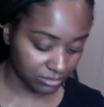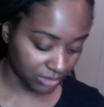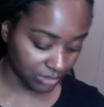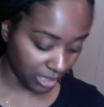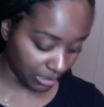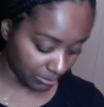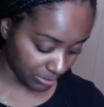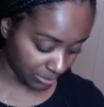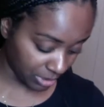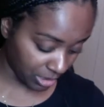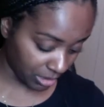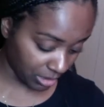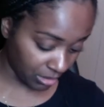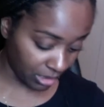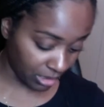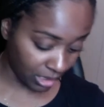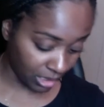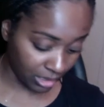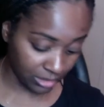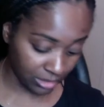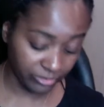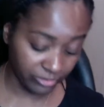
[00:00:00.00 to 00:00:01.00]
I'm going to call
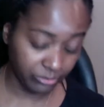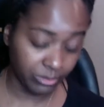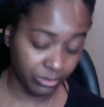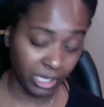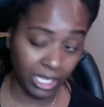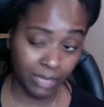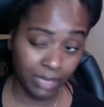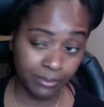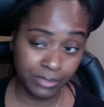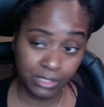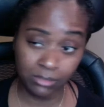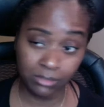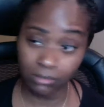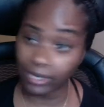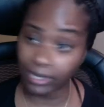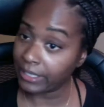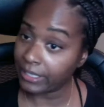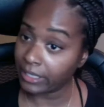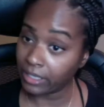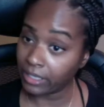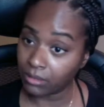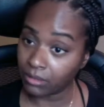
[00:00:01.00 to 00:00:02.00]
all of them ops right
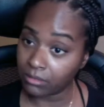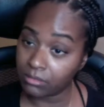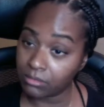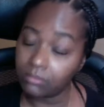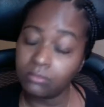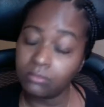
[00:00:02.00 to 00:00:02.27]
now.